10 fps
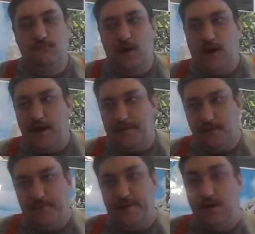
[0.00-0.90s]
had
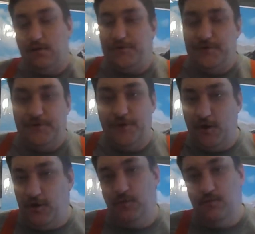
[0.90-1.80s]
something else to
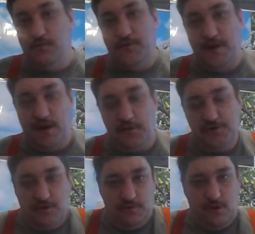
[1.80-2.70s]
do, then I would
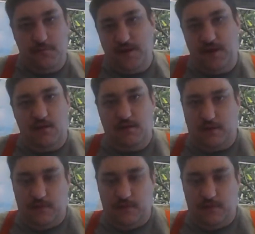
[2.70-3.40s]
do something else.